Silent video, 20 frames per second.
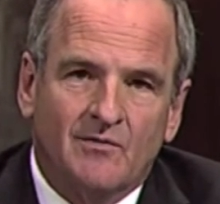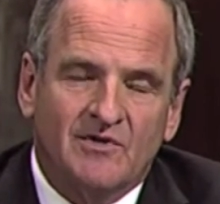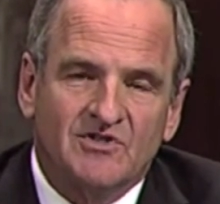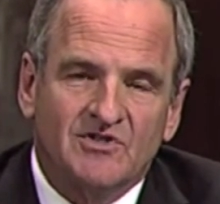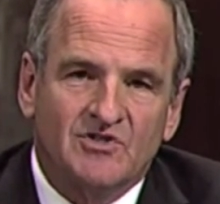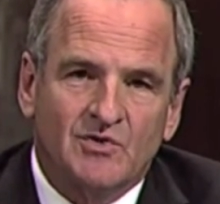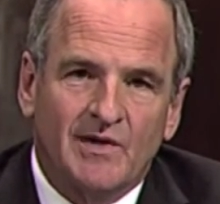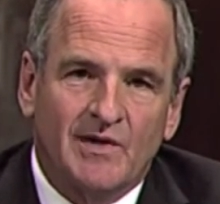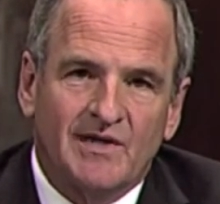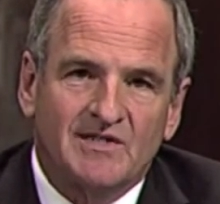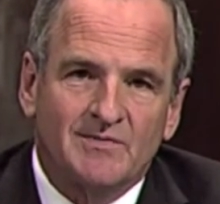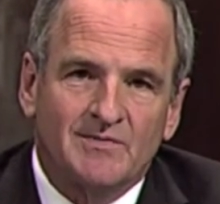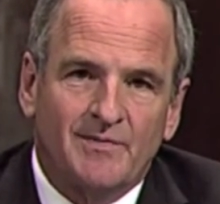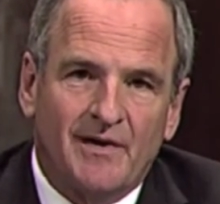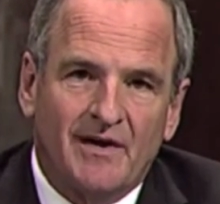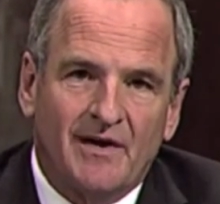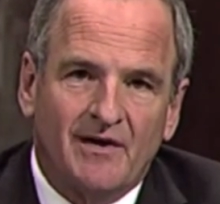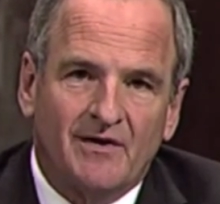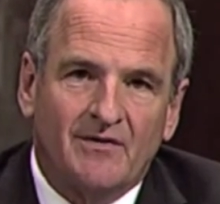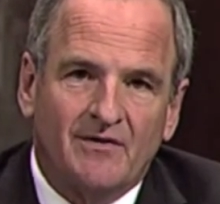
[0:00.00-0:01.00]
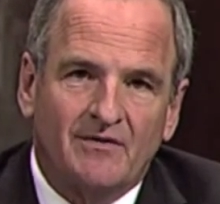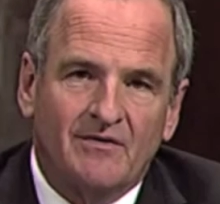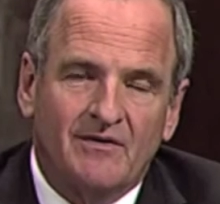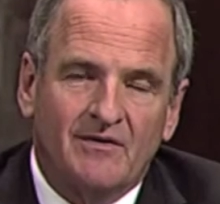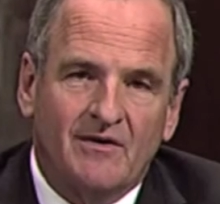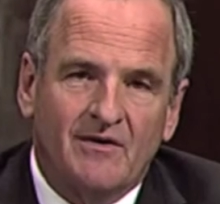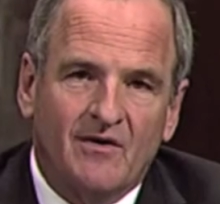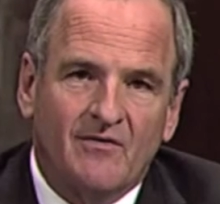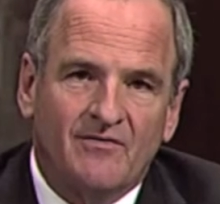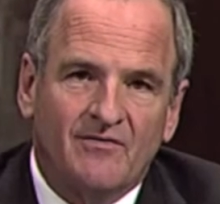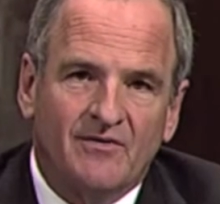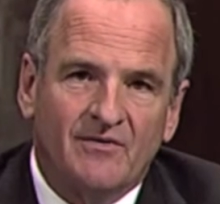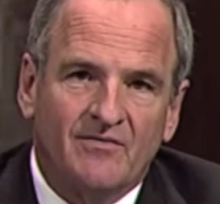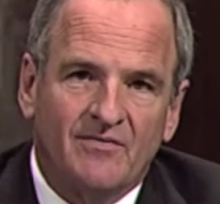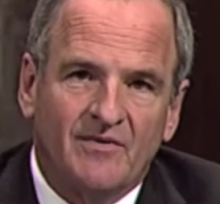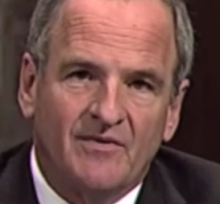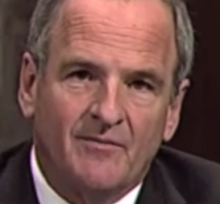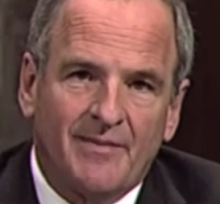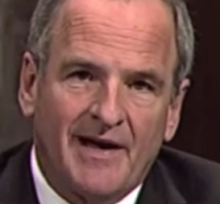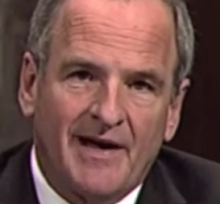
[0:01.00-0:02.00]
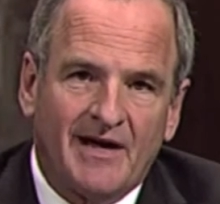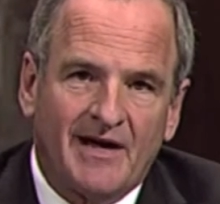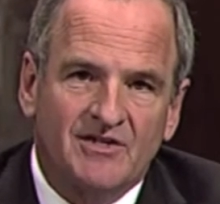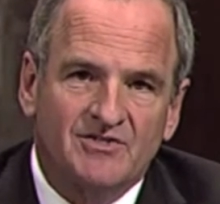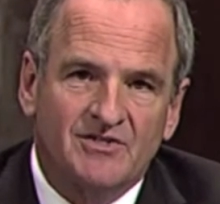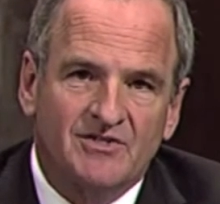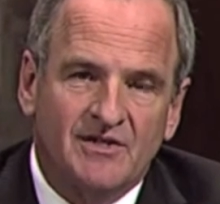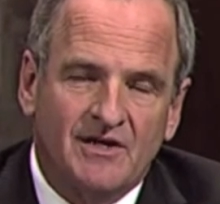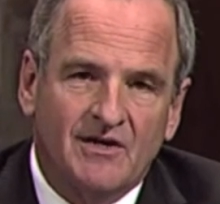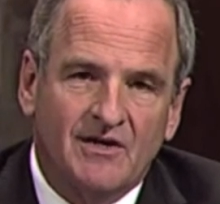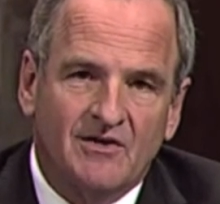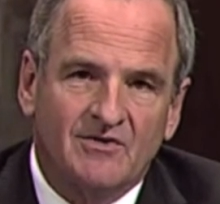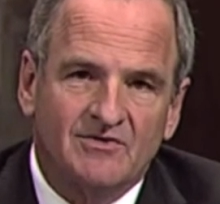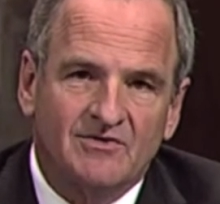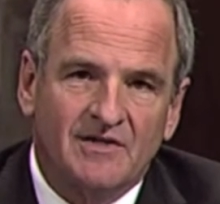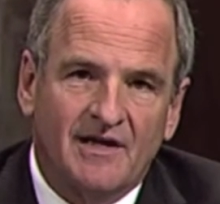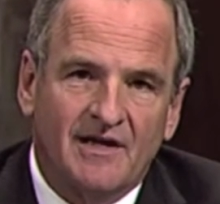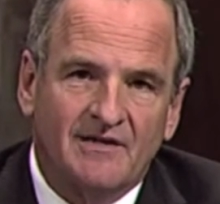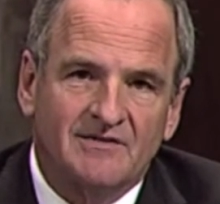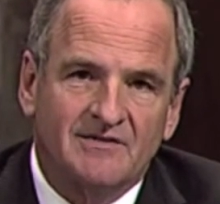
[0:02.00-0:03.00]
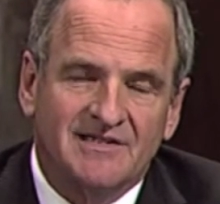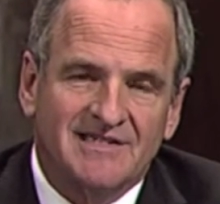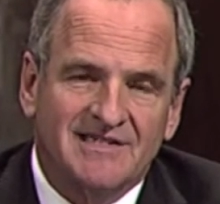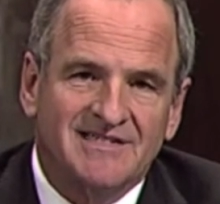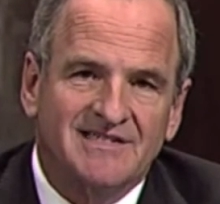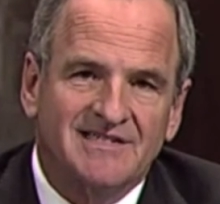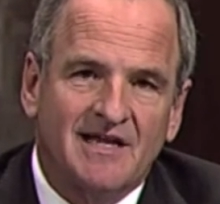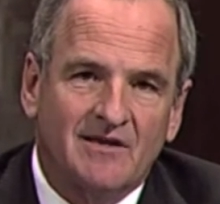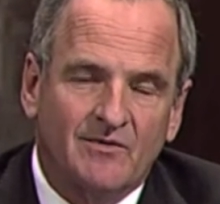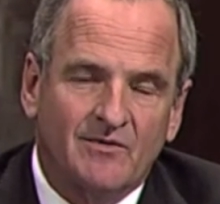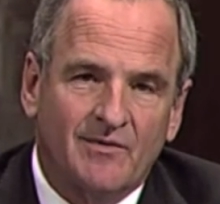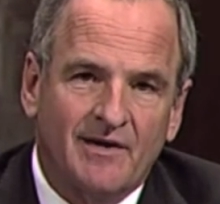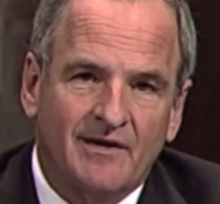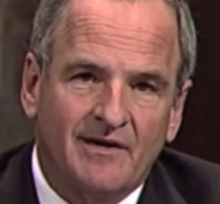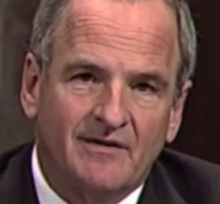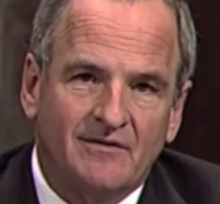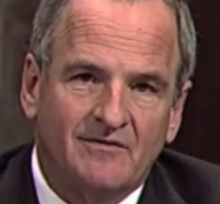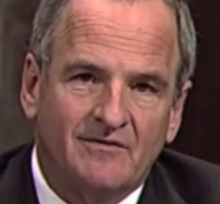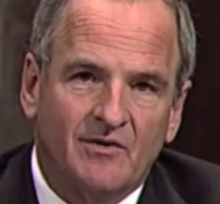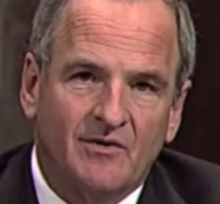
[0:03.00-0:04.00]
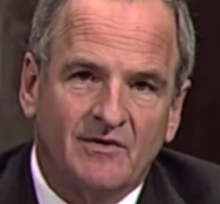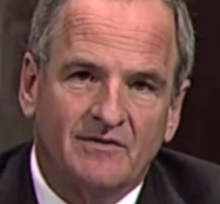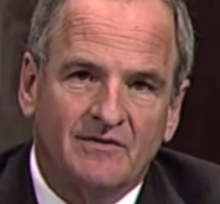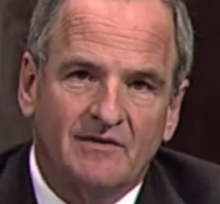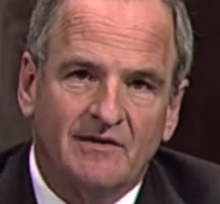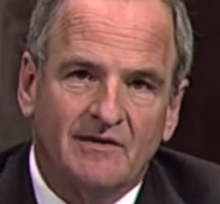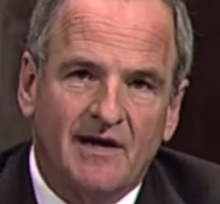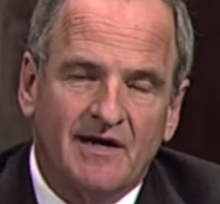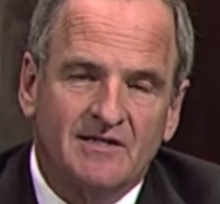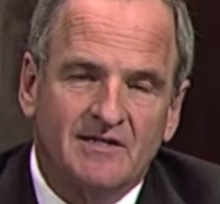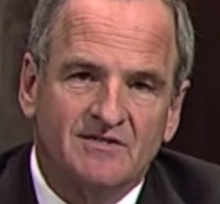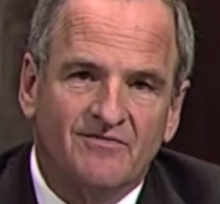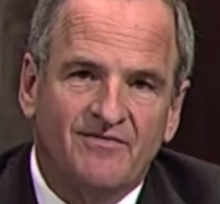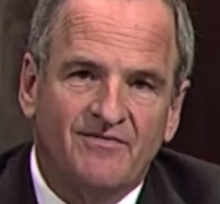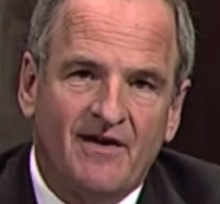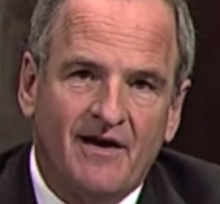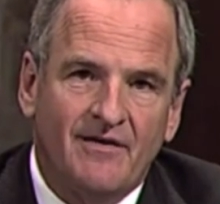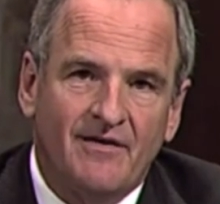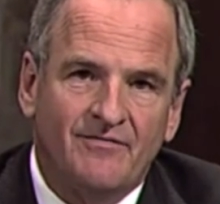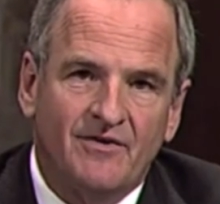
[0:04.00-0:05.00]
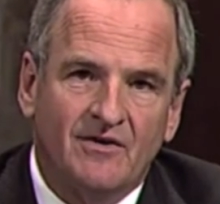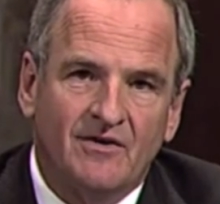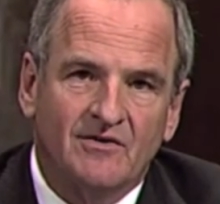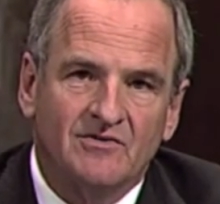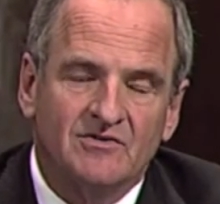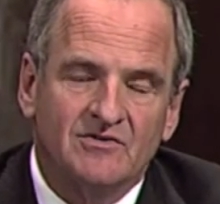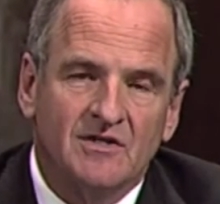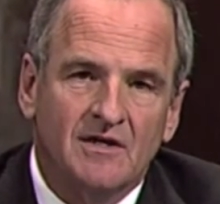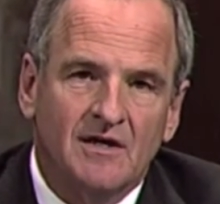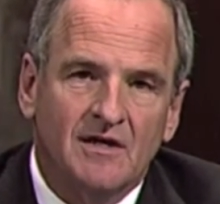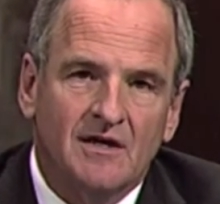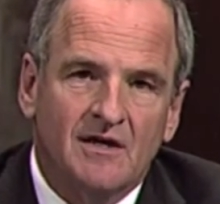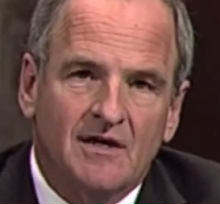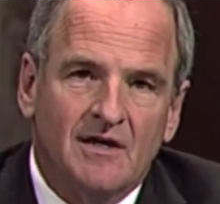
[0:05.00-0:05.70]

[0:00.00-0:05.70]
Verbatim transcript: What's transpired over the past years and has accelerated during the last five years